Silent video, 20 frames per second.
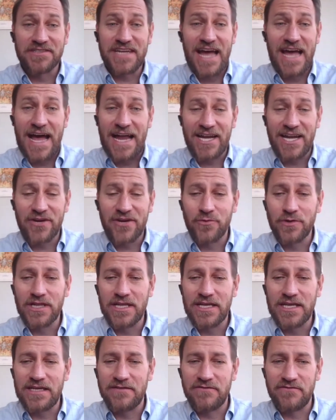to
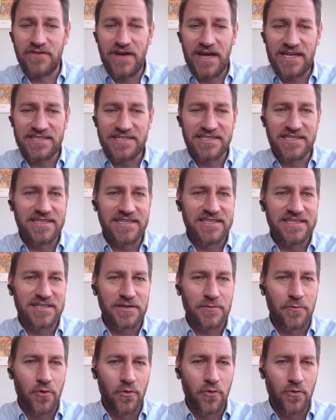adequately invest in these
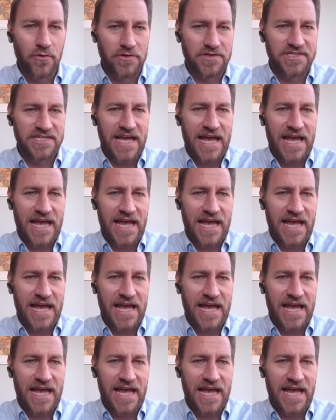supports